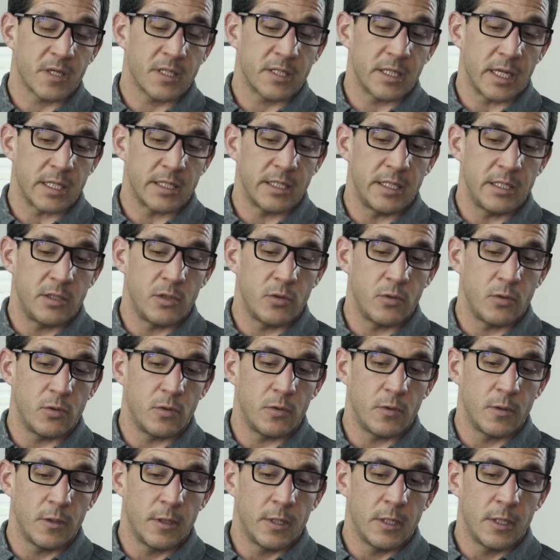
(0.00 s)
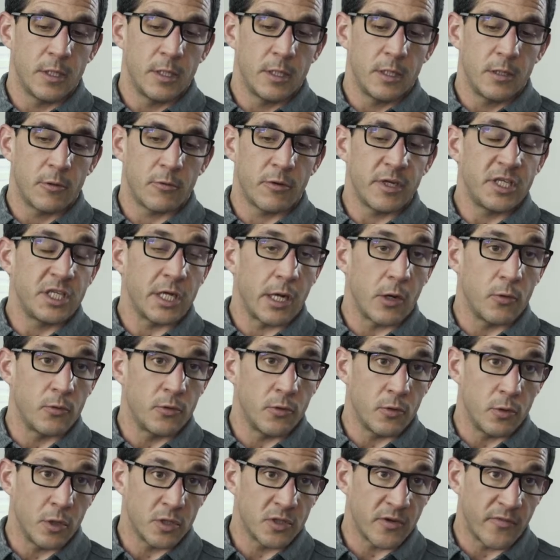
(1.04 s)
started to reach
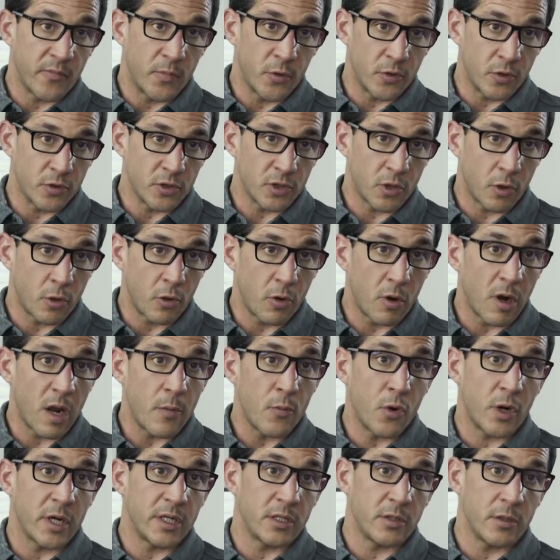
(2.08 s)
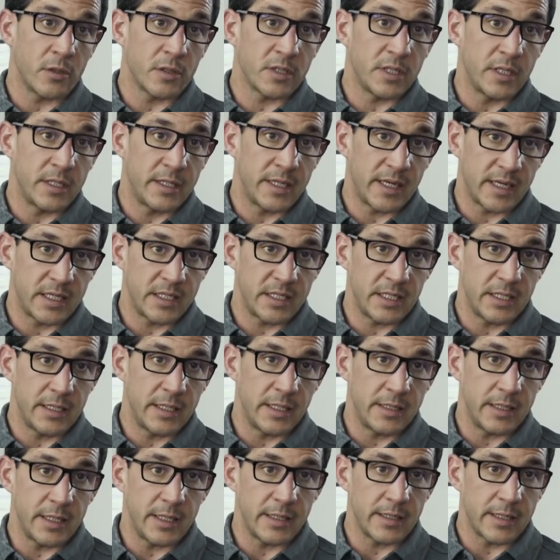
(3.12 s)
out to lots of potential collaborators
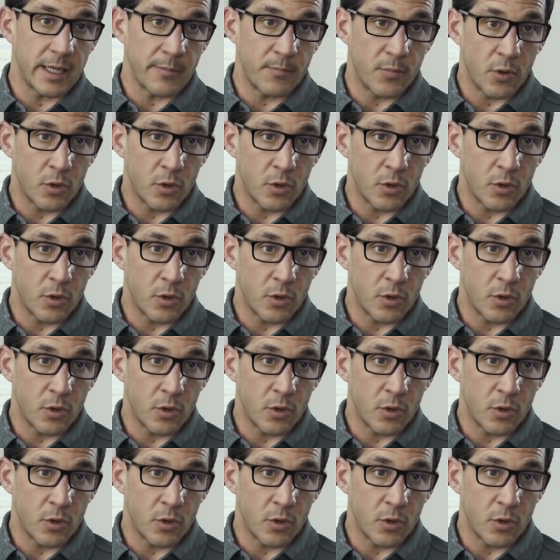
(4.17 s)
interested in, in that